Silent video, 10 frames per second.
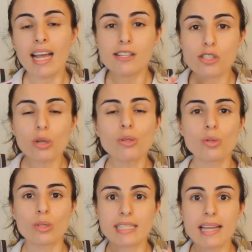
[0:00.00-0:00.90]
It
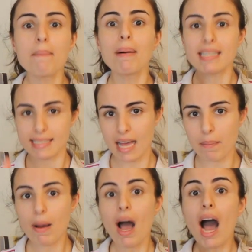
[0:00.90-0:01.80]
shows you step by
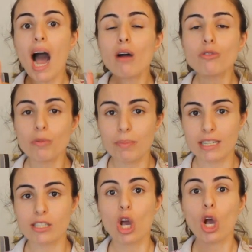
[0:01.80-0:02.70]
step how to
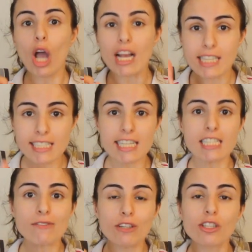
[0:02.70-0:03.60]
build a
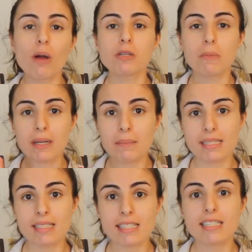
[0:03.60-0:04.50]
successful dropshipping
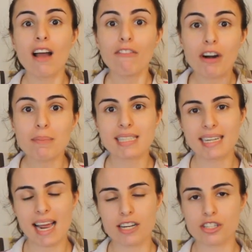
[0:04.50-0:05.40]
business from
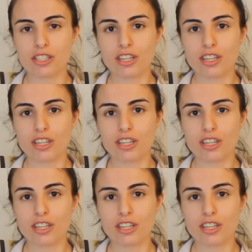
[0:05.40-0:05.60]
scratch.